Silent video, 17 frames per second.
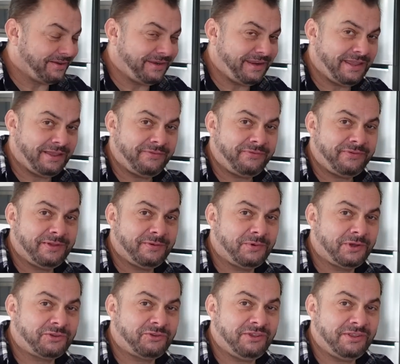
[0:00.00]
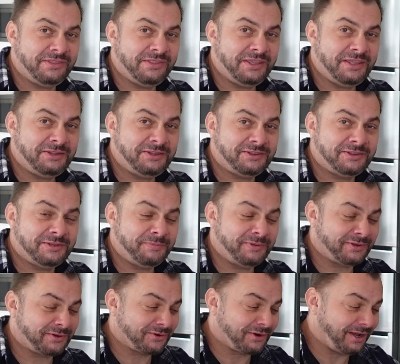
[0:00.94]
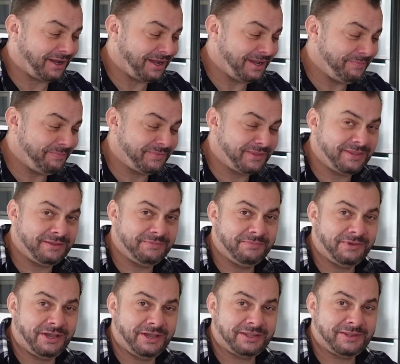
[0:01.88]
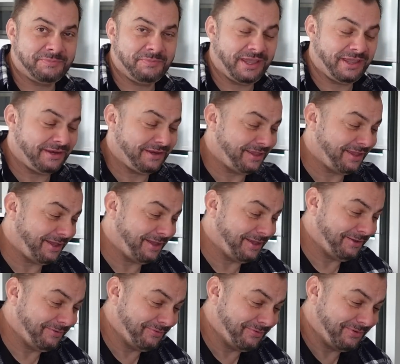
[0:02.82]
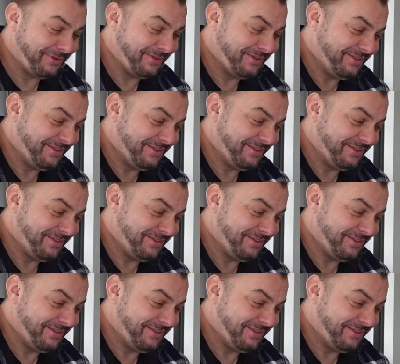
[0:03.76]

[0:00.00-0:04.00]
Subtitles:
Now, if you're watching this, subscribe to Mike's Man Cave.